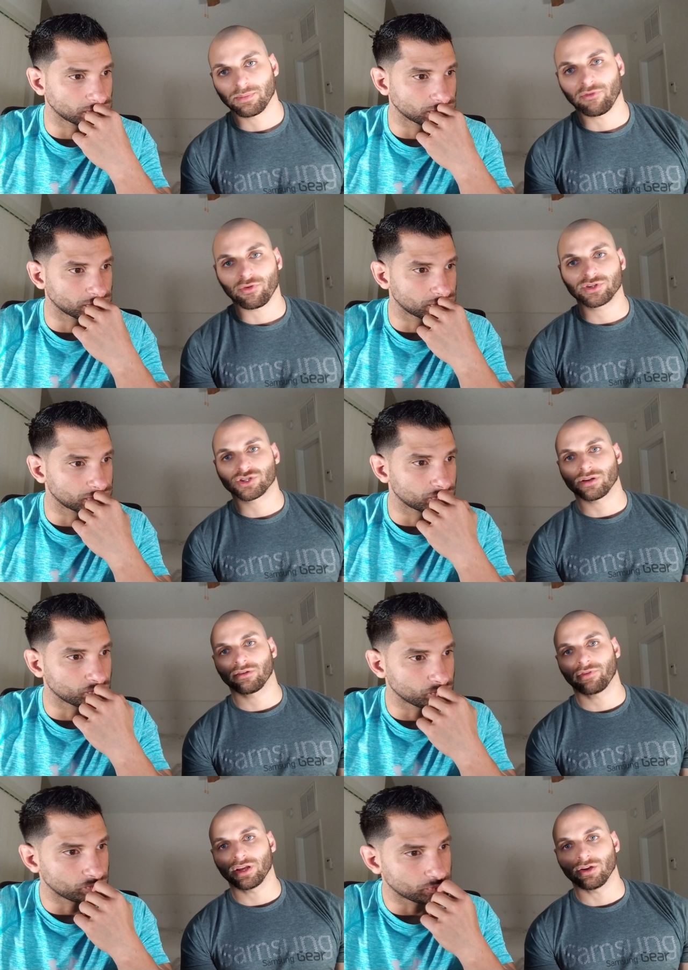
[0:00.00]
Speaker 1: Before we start
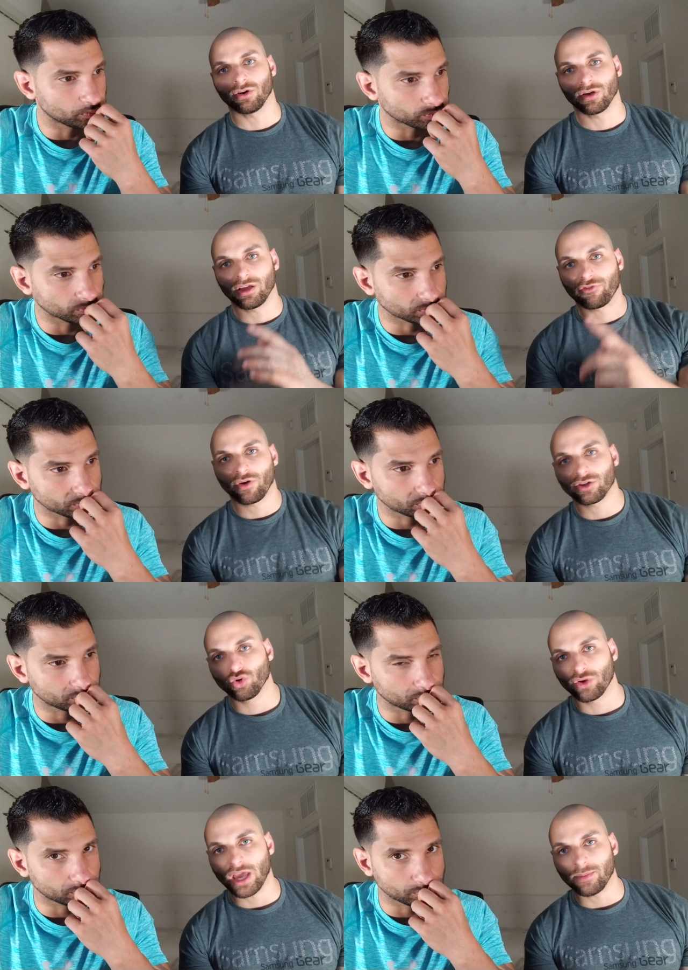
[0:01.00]
the video, if you're
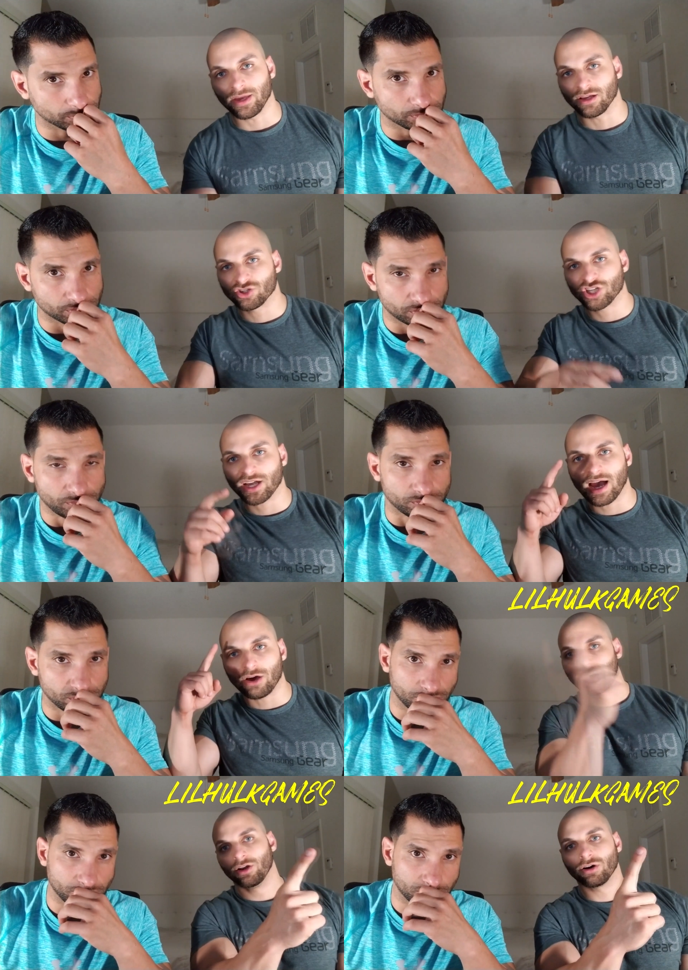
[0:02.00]
into gaming, check
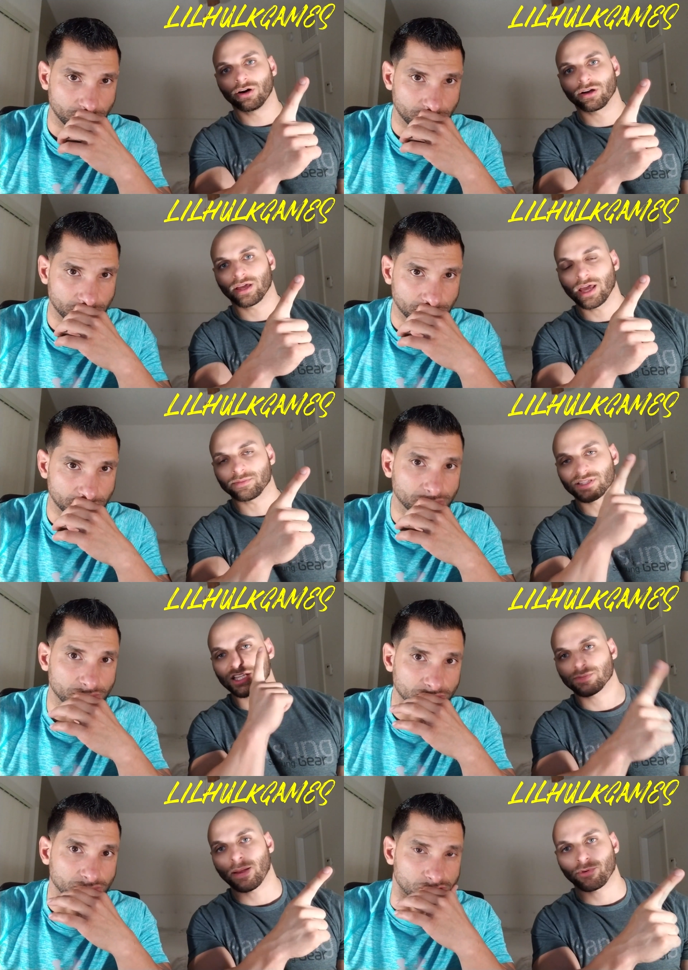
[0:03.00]
out Lil Hulk Games.
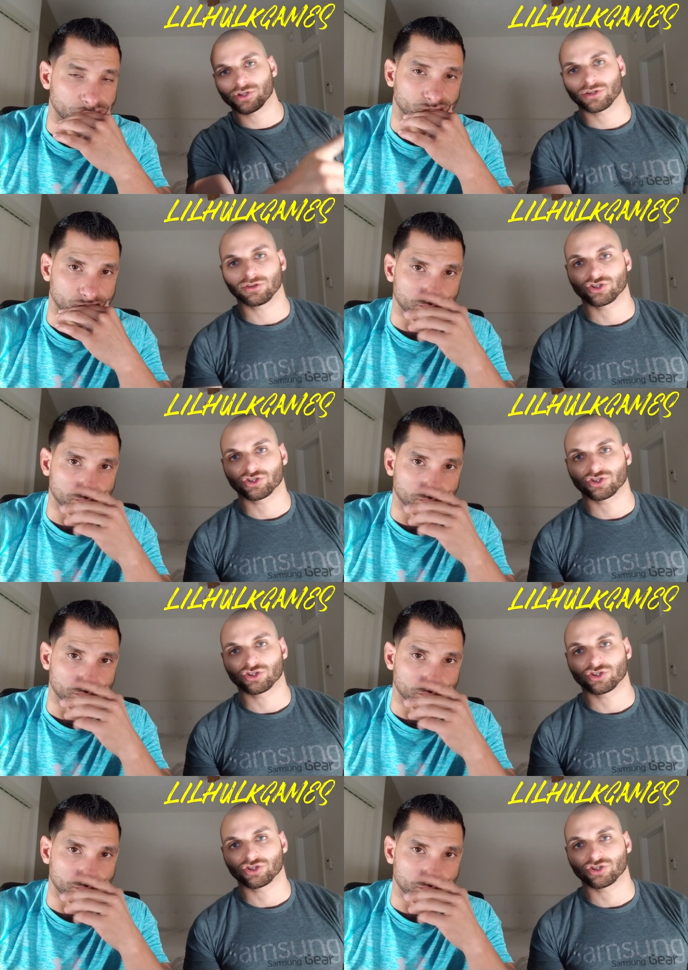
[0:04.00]
That's my personal